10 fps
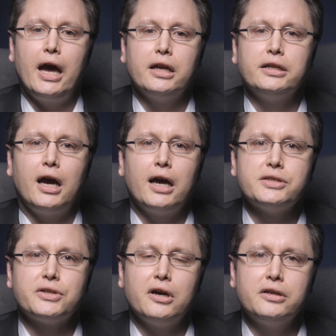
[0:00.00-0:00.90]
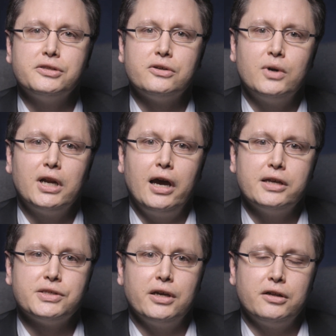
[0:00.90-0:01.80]
And I started to
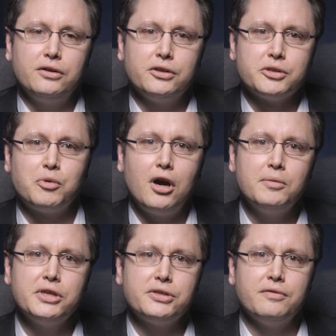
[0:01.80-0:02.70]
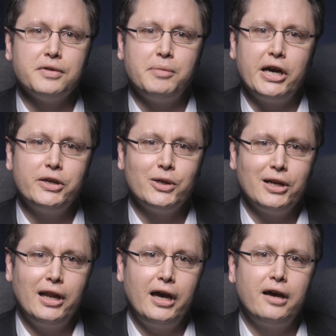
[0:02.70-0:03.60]
realize that this promise of
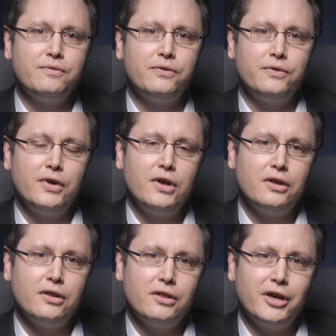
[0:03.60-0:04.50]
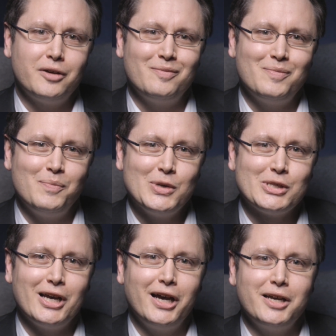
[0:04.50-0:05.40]
abundant life that
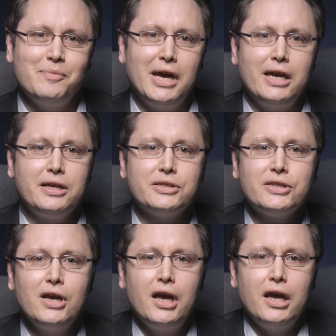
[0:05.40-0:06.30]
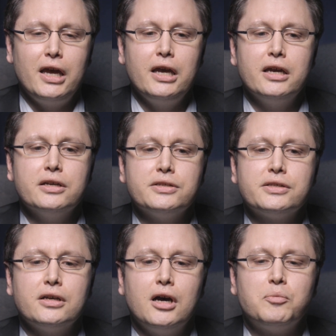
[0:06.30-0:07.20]
Messiah makes
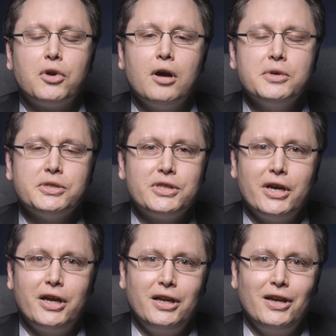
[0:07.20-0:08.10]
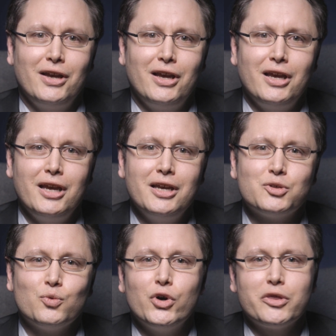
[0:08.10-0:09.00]
is a promise that
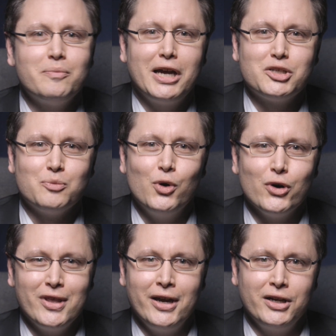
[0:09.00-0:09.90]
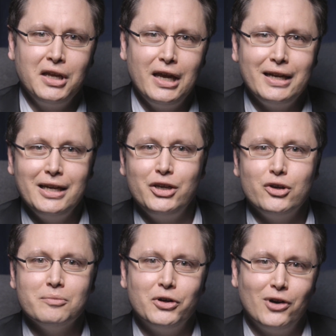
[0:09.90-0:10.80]
is worth much more than any
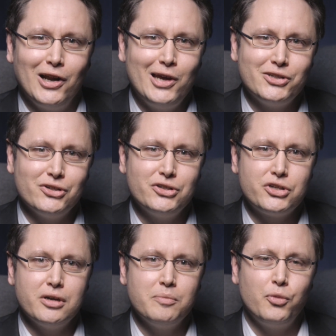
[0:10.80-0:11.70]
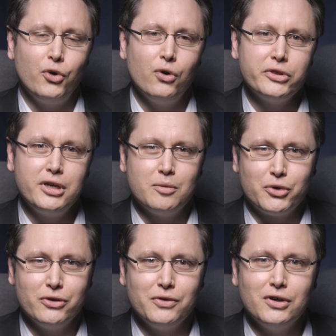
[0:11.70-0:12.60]
human relationship or the
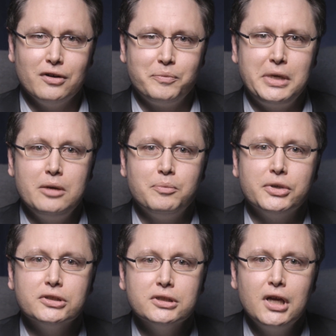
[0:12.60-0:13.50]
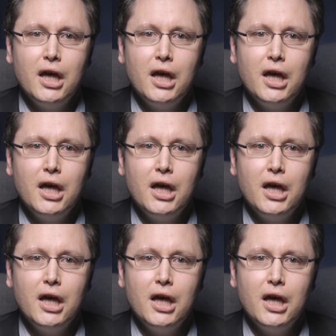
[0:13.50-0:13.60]
approval of people.